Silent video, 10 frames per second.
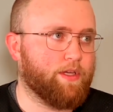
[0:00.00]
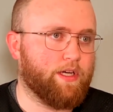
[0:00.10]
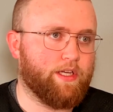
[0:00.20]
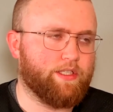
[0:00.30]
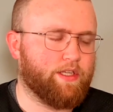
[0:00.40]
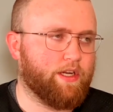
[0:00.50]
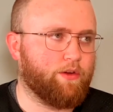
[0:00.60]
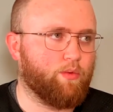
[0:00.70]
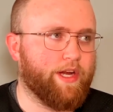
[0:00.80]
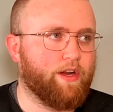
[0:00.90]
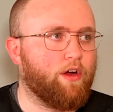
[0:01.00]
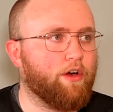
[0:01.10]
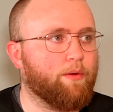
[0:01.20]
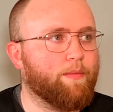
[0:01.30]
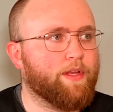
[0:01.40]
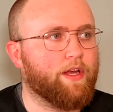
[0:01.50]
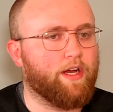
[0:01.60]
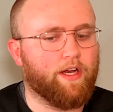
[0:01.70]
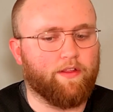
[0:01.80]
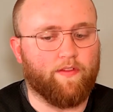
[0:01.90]
Yeah, he's got a great arm.
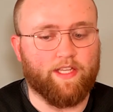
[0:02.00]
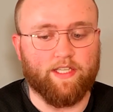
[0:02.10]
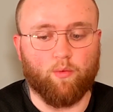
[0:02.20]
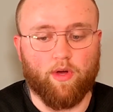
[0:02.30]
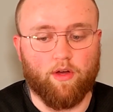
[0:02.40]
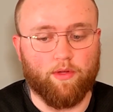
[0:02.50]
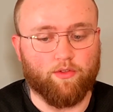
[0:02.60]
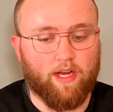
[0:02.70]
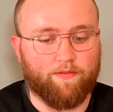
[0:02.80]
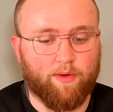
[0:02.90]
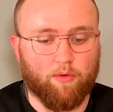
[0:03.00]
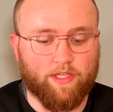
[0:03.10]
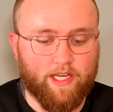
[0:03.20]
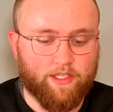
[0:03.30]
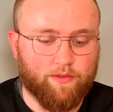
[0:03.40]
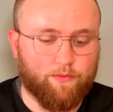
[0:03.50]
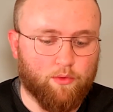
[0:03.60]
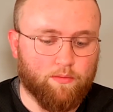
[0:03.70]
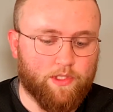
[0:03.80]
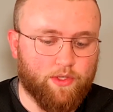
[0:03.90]
They did well with drafting protection
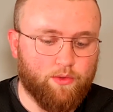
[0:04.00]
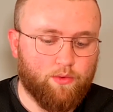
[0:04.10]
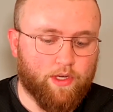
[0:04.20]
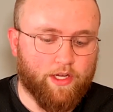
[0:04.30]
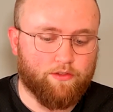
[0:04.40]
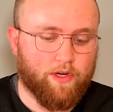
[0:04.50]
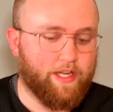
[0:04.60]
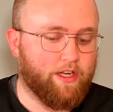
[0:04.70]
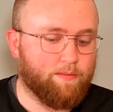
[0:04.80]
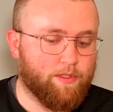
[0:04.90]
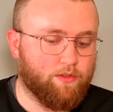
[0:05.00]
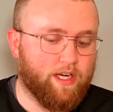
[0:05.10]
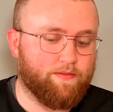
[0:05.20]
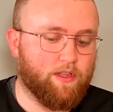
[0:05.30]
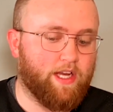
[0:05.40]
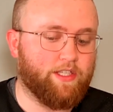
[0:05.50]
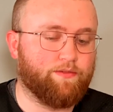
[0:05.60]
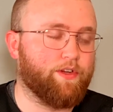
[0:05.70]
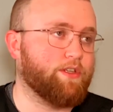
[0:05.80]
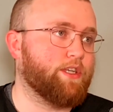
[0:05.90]
for him too, trading up to draft Elijah
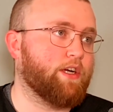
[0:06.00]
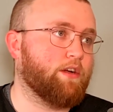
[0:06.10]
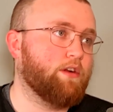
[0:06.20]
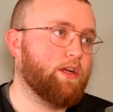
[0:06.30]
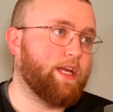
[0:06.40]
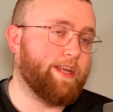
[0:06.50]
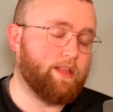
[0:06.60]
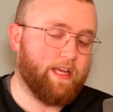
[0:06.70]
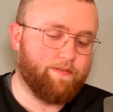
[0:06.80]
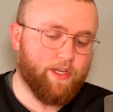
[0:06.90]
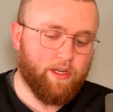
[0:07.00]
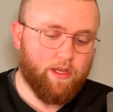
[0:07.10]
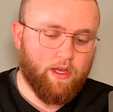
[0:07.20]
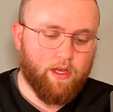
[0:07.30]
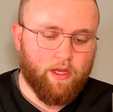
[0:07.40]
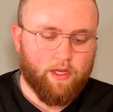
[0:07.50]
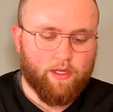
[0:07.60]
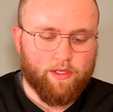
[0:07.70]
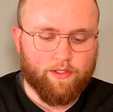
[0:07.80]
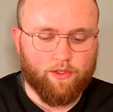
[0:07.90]
Vera Tucker at 11.
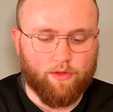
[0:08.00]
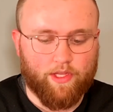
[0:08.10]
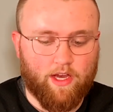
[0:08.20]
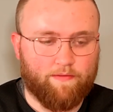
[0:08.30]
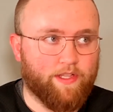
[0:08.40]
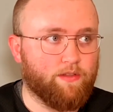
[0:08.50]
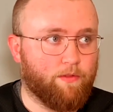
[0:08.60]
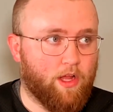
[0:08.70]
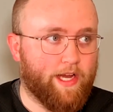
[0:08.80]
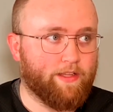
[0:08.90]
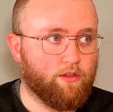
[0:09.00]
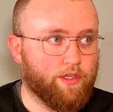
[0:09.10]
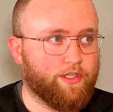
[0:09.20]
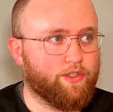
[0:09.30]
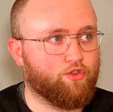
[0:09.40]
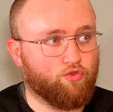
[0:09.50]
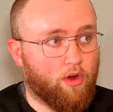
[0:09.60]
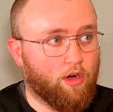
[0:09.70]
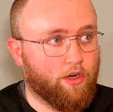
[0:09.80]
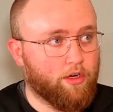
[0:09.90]
So the offensive line looks
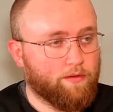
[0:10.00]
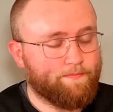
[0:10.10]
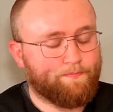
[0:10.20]
stronger.